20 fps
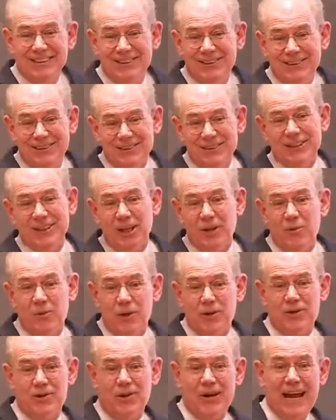really
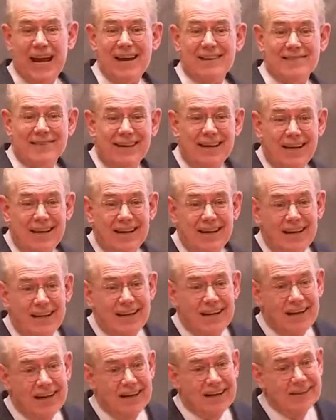what you're
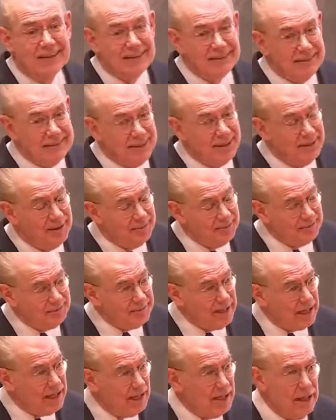asking is,
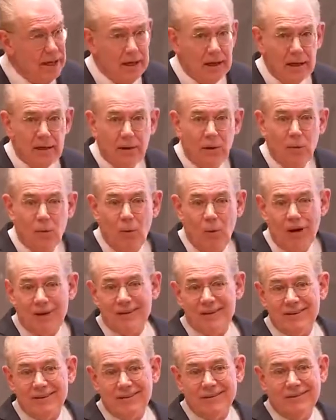
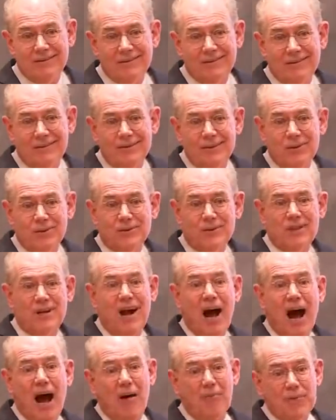what are those
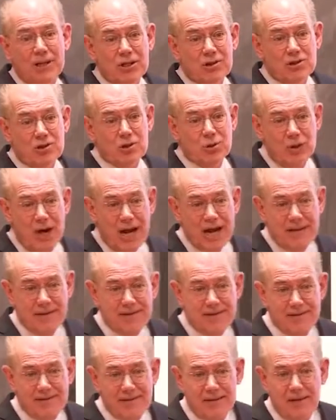common
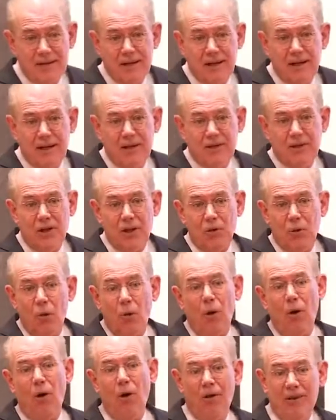traits that
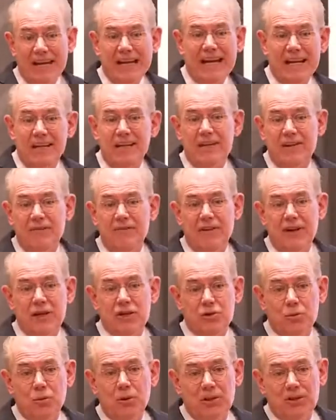all
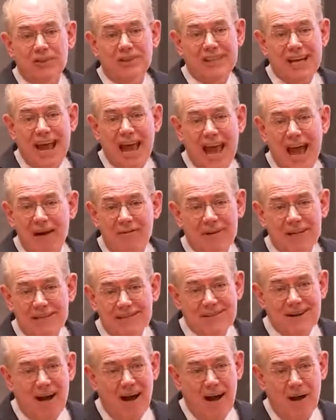individuals have
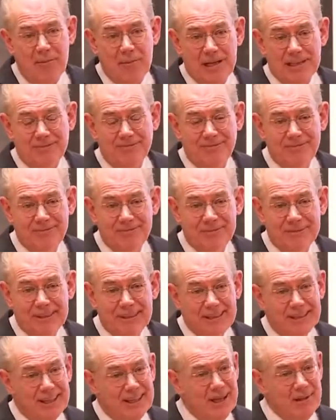in common.
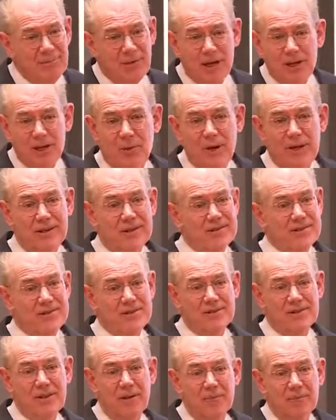And way, this
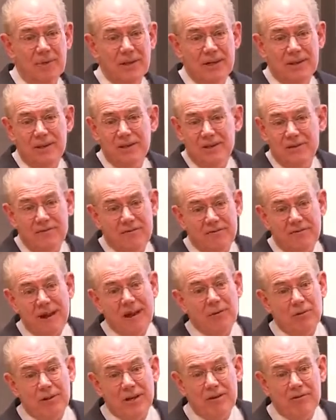is something that the
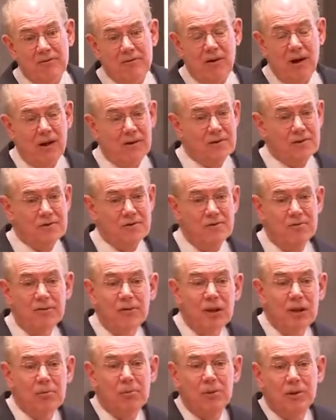founding fathers of
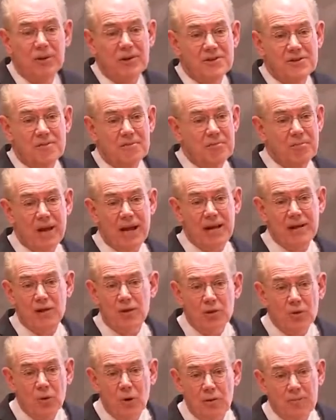liberalism paid
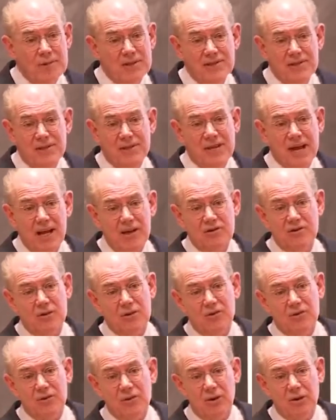enormous
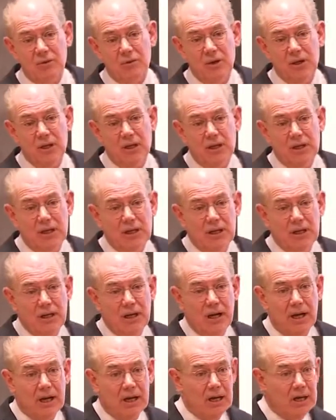attention to,
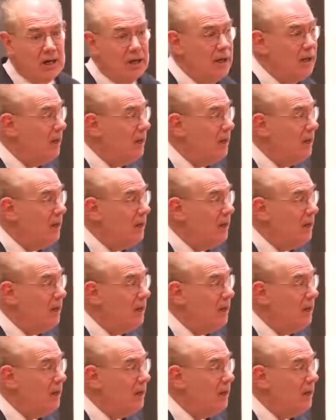right?